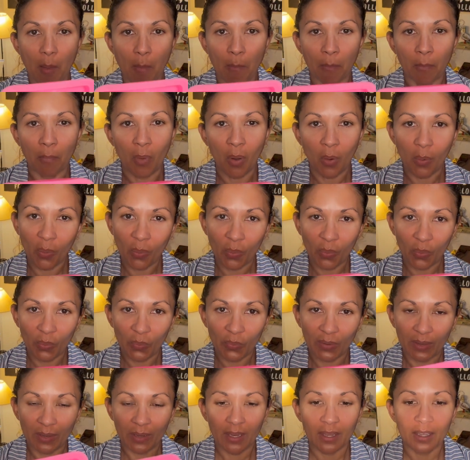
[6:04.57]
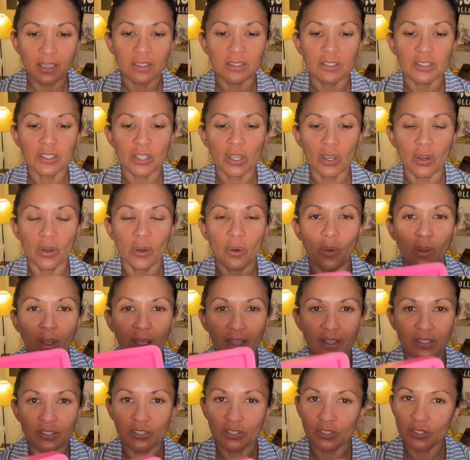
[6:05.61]
mold. So
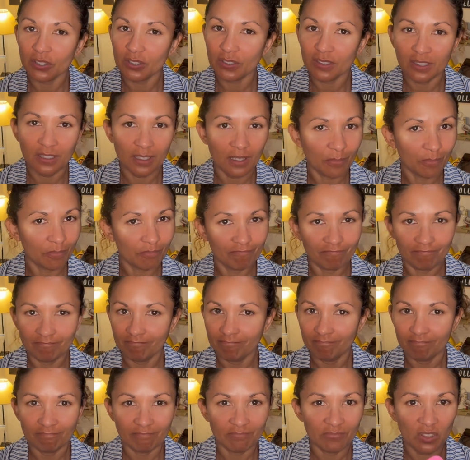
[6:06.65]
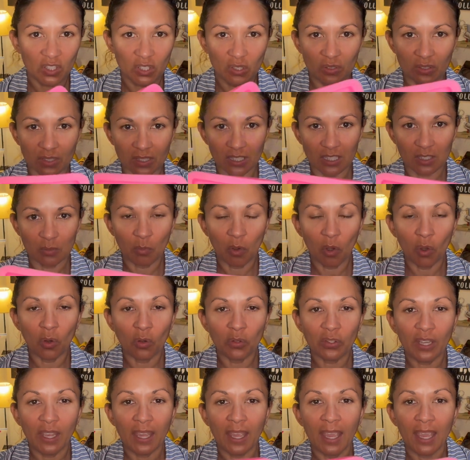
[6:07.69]
I just use this
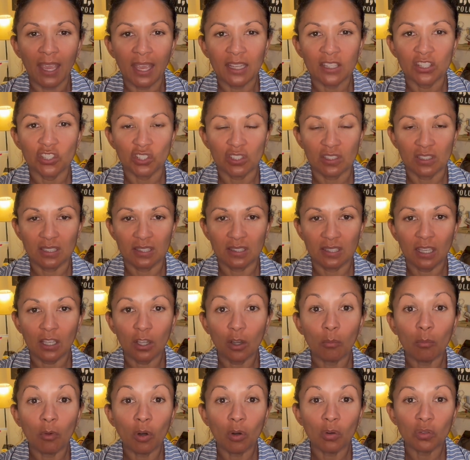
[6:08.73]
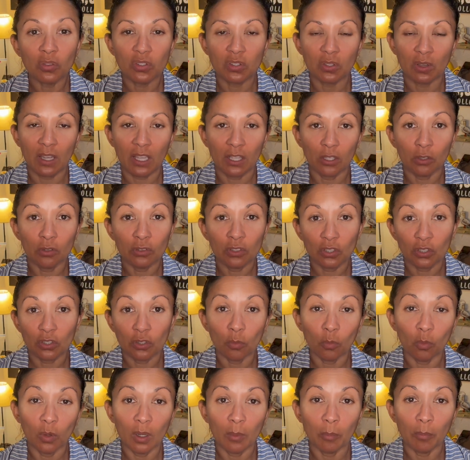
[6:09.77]
mold. It's just a single mold, so I can only do
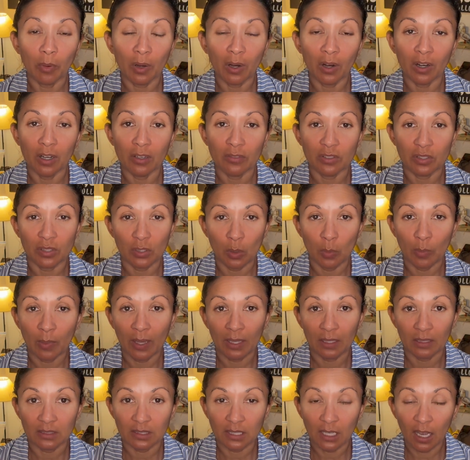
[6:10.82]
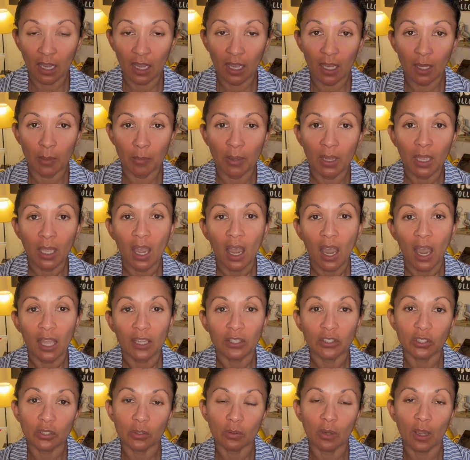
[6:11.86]
1 bar of soap at a time. I
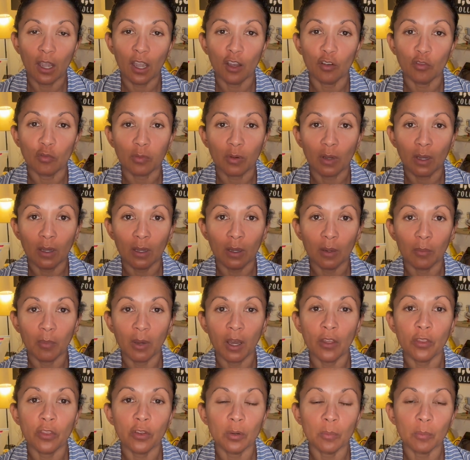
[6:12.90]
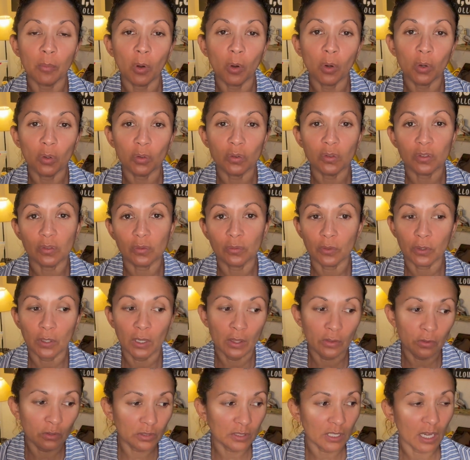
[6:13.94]
do have other molds for
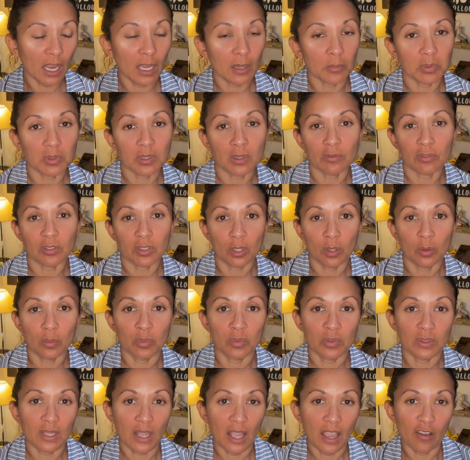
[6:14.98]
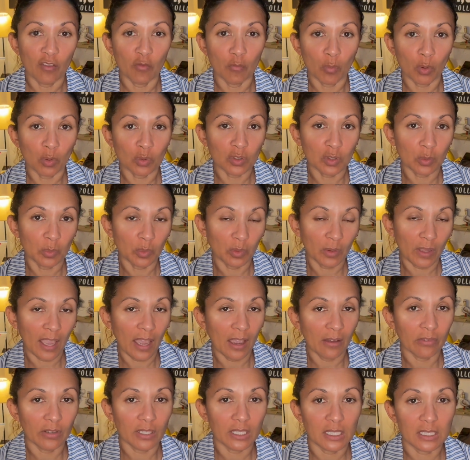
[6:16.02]
other types of soaps that have multiple
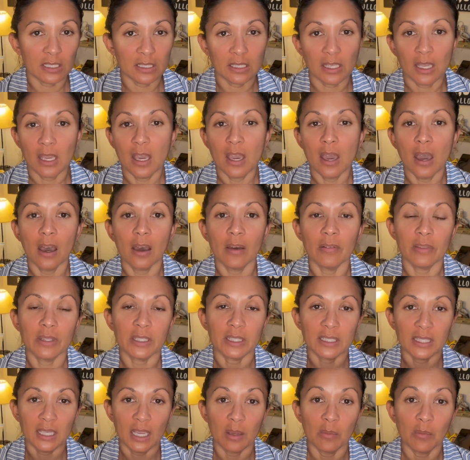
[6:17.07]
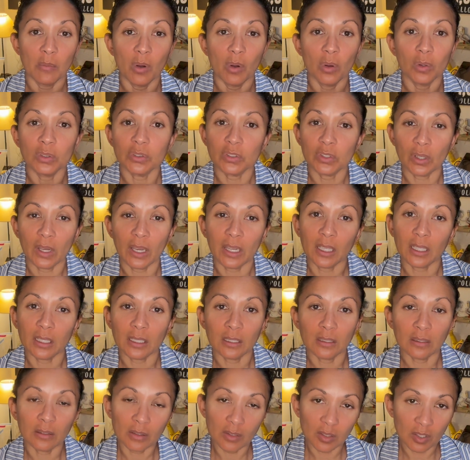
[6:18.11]
cavities of the same mold, so I
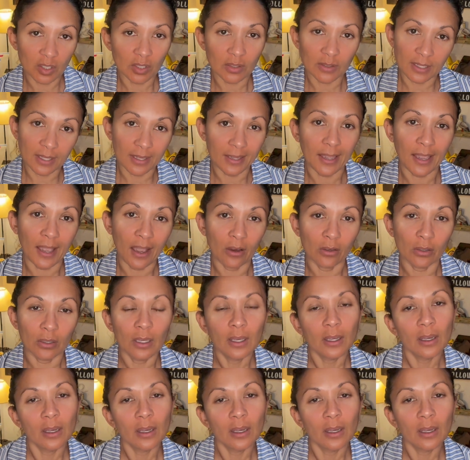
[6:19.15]
can kick out